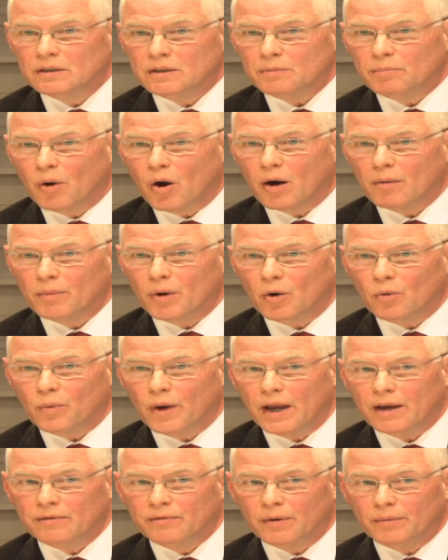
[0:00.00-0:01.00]
department
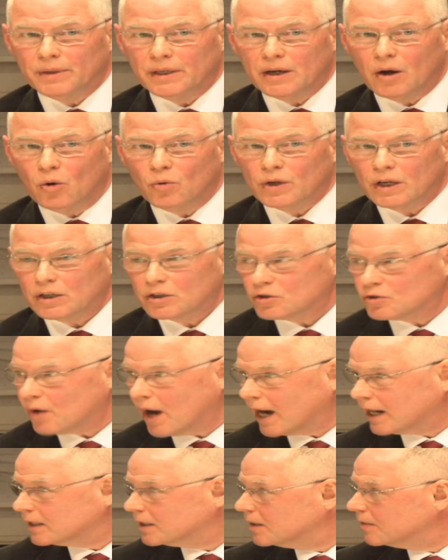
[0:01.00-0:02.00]
away from the old
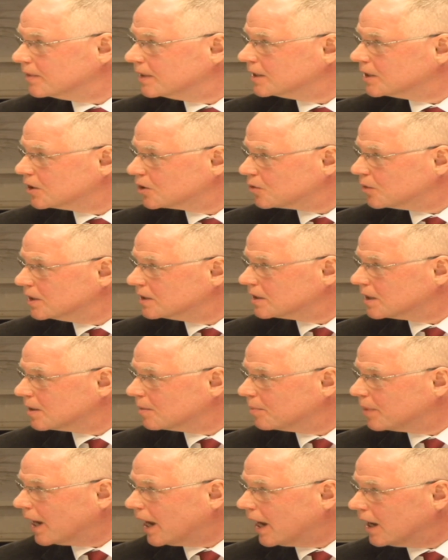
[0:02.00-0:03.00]
extractive industries of
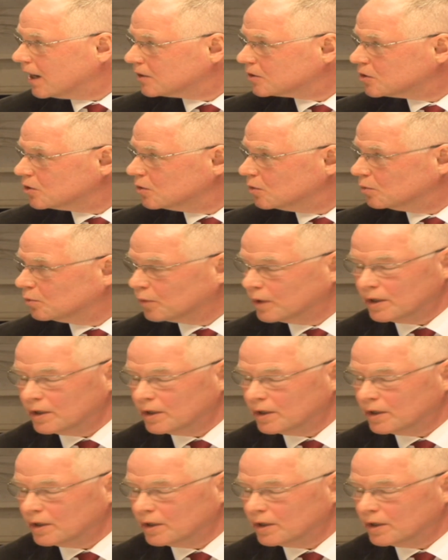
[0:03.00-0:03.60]
the past to